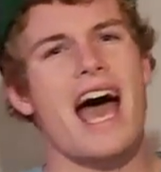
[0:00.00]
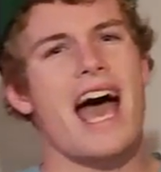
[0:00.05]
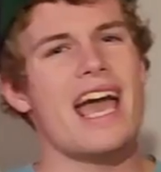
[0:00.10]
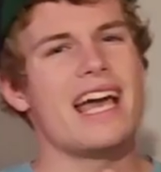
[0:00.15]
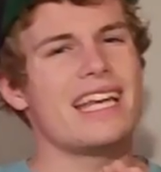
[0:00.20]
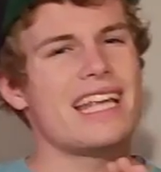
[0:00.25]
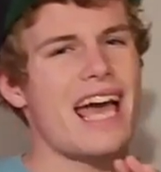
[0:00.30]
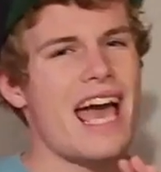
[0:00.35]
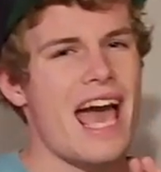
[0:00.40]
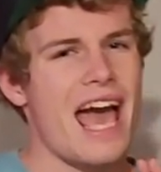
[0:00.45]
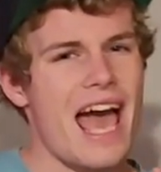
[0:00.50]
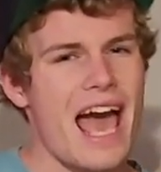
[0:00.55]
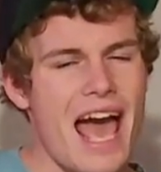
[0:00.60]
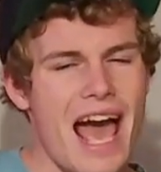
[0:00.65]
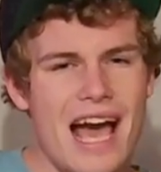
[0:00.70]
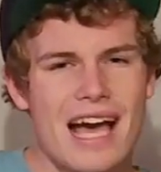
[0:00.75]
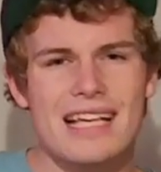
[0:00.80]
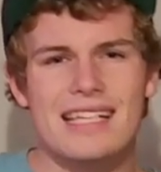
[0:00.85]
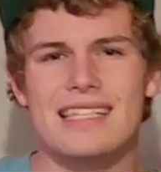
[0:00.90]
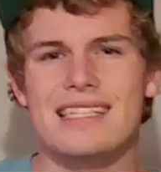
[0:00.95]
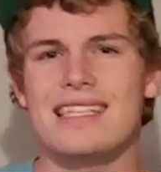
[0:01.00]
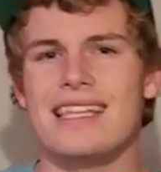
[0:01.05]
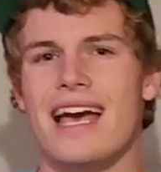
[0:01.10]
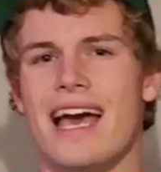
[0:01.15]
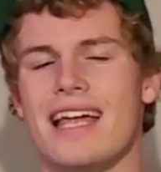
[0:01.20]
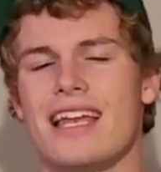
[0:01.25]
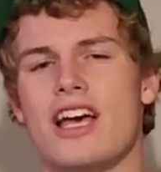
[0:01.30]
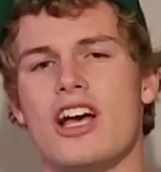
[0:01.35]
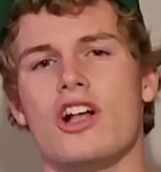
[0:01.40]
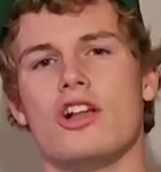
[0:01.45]
it has
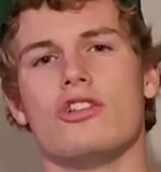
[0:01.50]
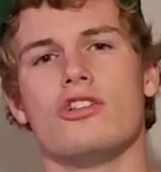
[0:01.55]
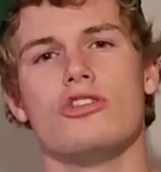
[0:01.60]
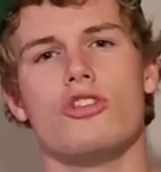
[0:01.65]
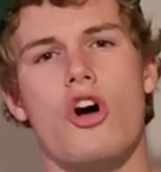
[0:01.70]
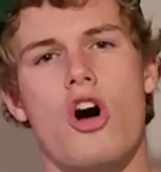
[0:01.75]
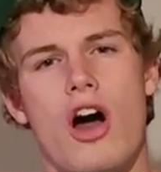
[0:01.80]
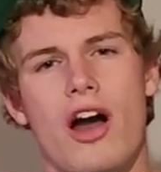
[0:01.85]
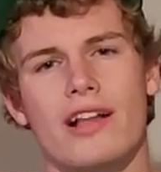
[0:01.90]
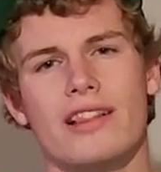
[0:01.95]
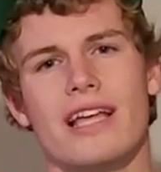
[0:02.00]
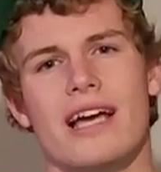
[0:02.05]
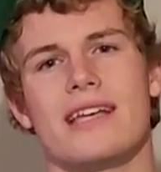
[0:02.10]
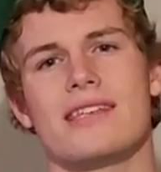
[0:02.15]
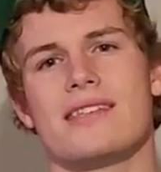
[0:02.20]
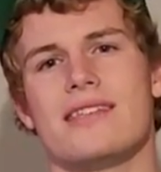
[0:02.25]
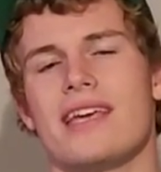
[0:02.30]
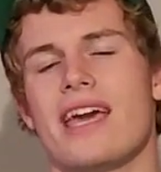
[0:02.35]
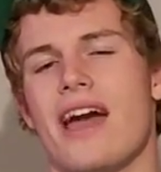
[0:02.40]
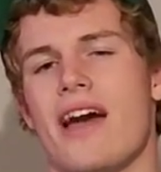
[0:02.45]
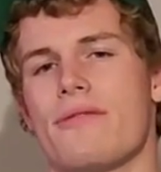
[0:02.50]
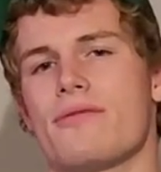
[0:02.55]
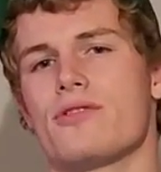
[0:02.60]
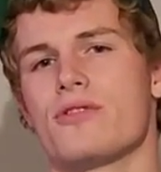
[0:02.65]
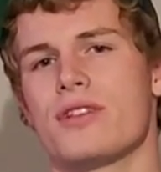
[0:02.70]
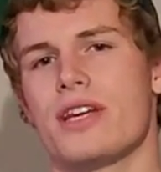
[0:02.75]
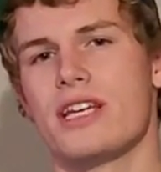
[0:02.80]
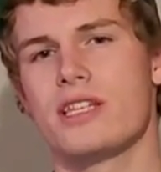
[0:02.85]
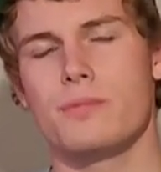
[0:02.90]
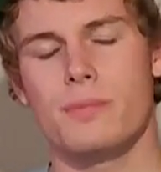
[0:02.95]
that long lasting
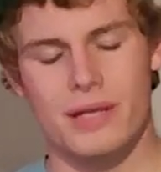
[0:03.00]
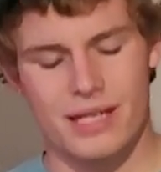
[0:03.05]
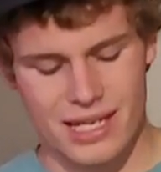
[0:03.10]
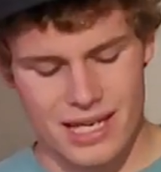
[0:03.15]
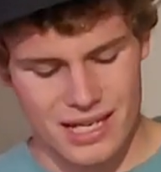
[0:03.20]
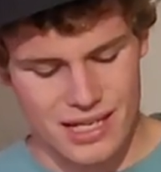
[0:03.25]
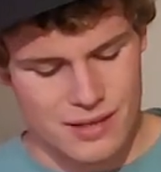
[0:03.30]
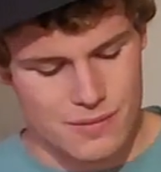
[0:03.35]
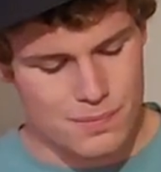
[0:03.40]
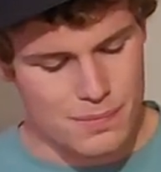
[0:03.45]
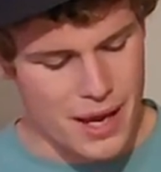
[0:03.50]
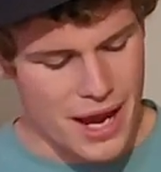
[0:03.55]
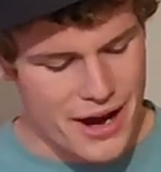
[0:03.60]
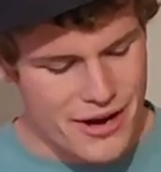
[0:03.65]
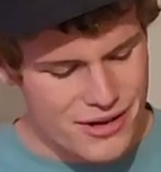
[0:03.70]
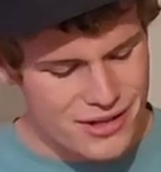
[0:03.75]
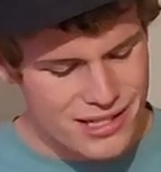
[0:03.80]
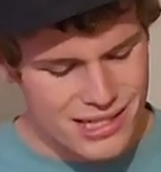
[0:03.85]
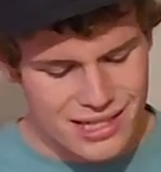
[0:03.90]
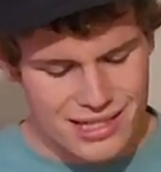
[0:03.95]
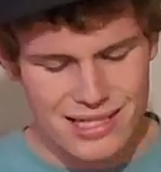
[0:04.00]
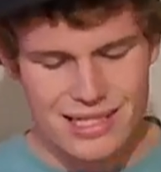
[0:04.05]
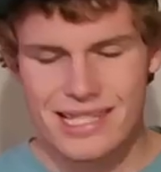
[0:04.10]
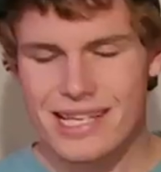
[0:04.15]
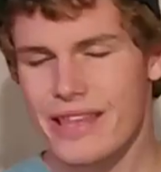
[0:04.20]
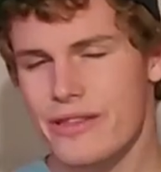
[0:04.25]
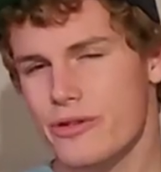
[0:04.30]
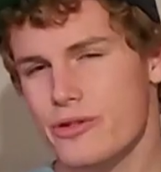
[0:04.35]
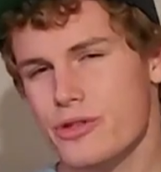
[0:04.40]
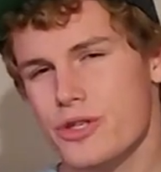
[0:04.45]
aftertaste, but in comparison to
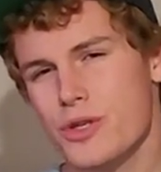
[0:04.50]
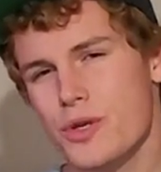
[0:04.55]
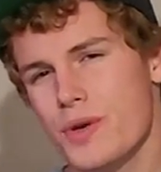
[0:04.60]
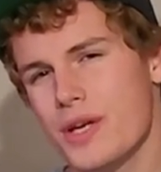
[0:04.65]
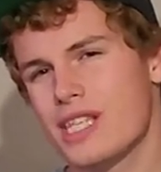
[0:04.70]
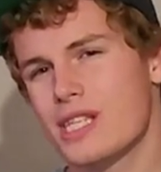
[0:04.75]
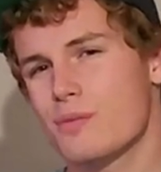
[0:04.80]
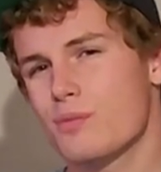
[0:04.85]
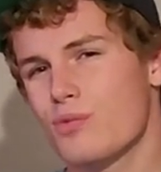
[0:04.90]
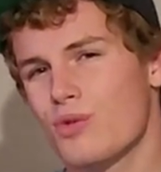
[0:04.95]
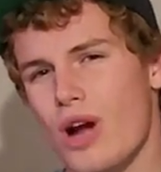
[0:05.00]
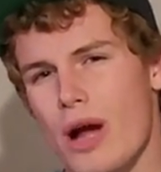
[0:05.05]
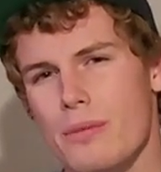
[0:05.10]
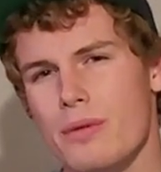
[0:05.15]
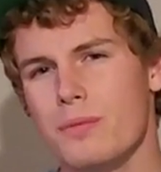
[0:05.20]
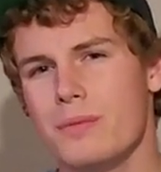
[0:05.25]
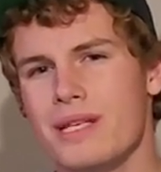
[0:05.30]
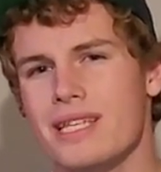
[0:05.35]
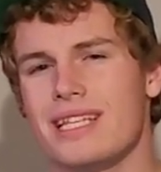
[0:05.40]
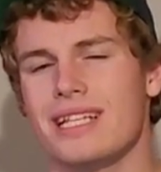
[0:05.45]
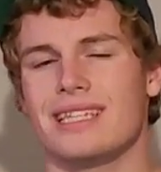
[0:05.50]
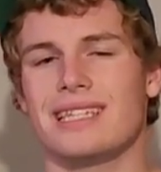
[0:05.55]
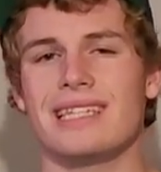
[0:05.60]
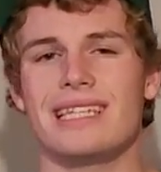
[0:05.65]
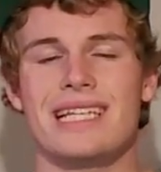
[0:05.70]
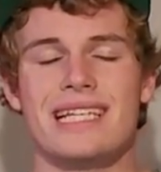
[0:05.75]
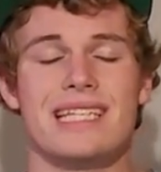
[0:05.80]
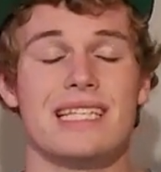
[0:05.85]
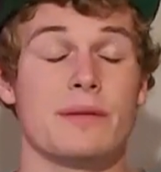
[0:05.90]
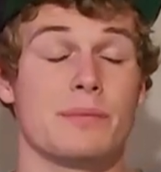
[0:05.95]
the other two, it's probably the
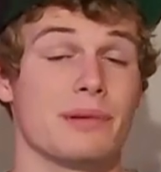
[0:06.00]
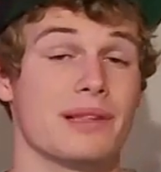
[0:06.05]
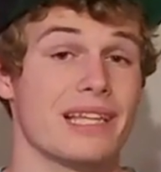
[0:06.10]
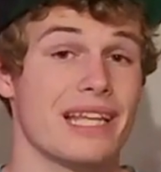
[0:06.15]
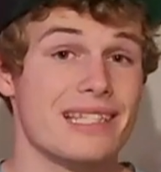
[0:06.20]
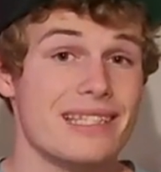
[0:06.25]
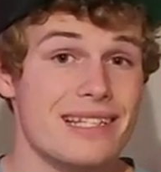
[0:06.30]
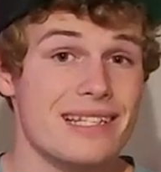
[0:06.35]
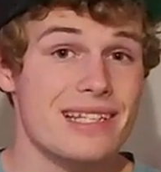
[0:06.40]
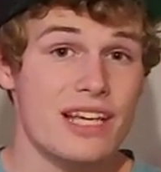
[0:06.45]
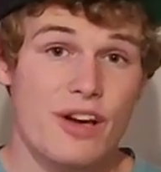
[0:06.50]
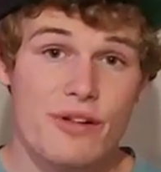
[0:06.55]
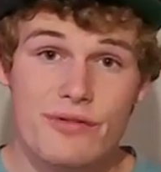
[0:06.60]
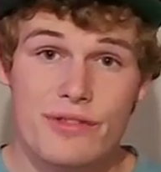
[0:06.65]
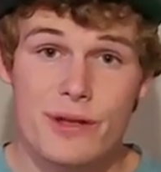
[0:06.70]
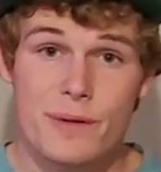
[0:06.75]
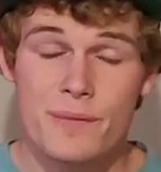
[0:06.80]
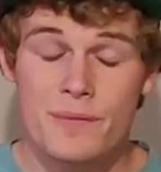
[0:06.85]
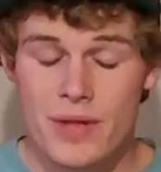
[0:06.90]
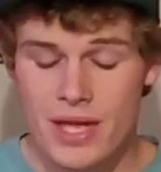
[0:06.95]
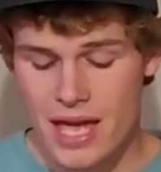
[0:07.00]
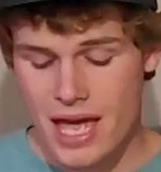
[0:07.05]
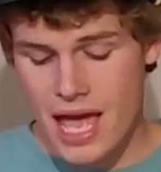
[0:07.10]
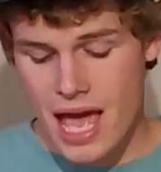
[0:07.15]
least pleasant of them.